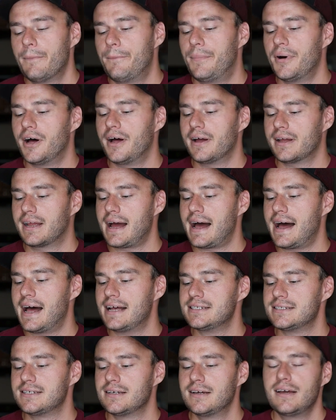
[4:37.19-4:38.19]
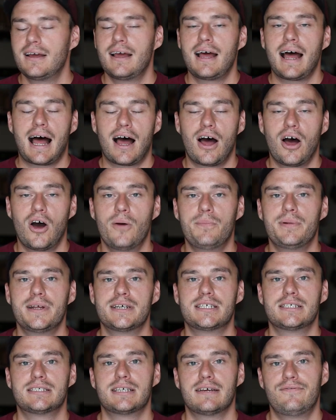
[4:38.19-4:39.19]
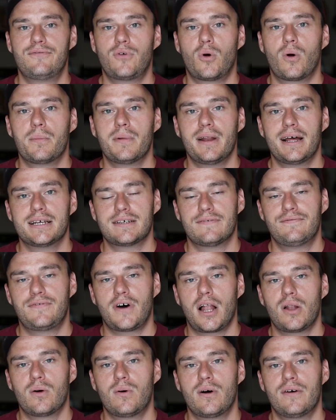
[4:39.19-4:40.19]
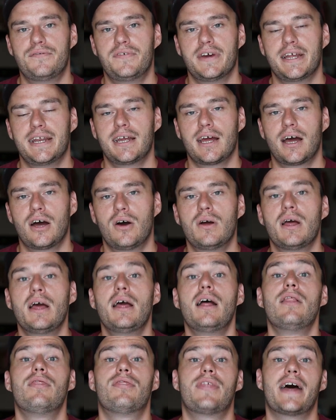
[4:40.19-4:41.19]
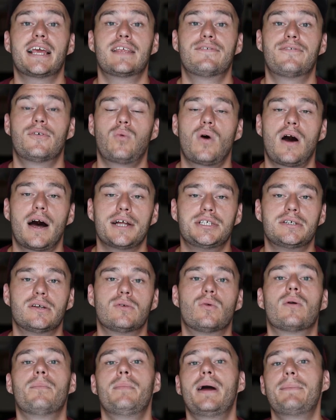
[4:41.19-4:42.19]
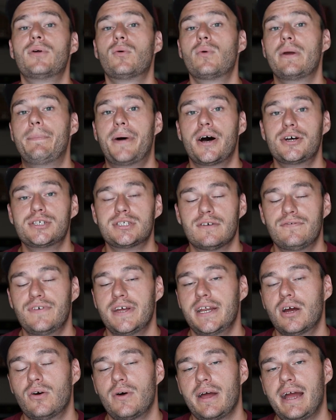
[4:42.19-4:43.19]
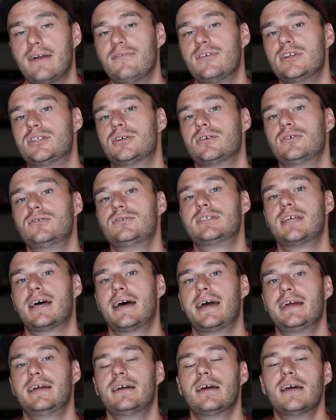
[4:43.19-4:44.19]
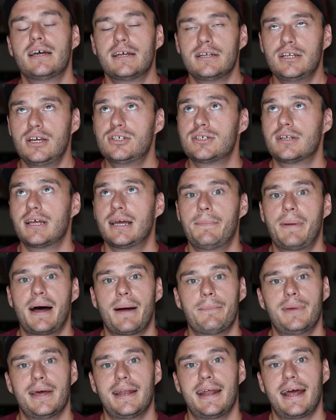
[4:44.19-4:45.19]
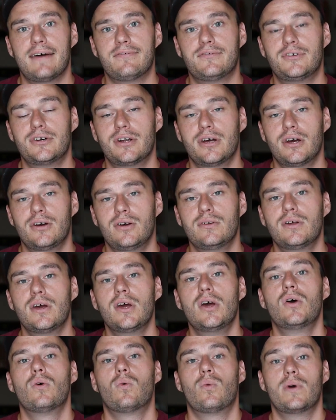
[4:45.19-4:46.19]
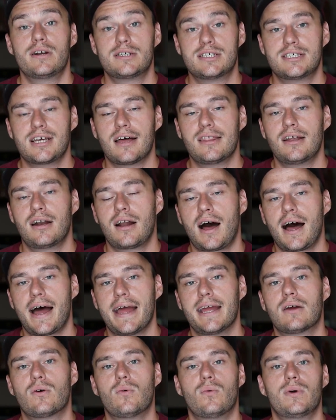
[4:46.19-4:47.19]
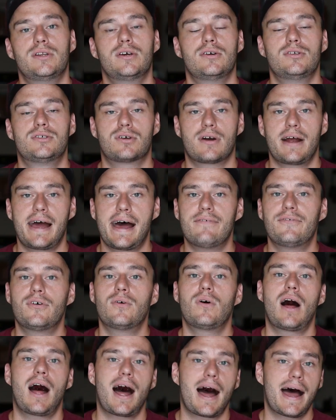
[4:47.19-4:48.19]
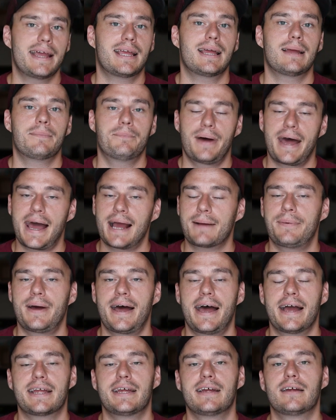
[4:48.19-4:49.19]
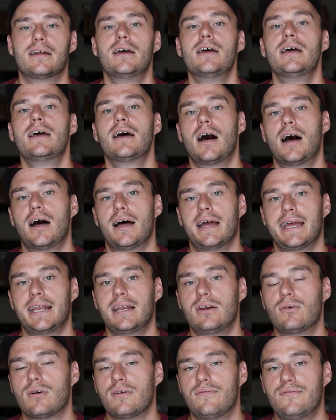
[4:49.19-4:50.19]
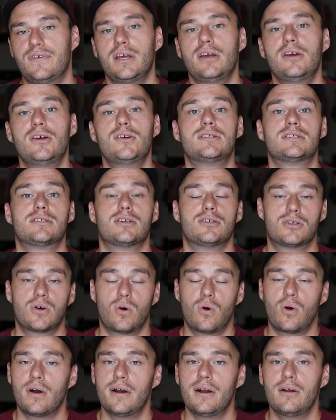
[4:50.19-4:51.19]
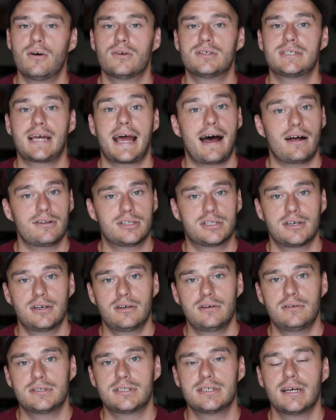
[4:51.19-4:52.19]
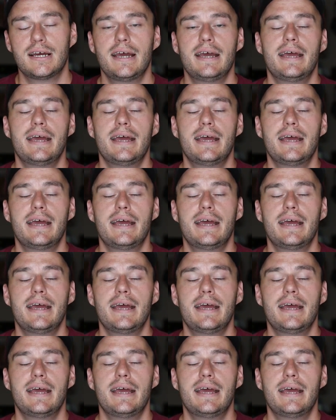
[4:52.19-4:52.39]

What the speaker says: But guys, I hope this is informative as a follow-up video. Thanks for watching. Remember, we post a video every Tuesday, usually about mid-afternoon. We're Southern Hike. We do travel, hiking, backpacking, any reviews, tutorials, how-tos.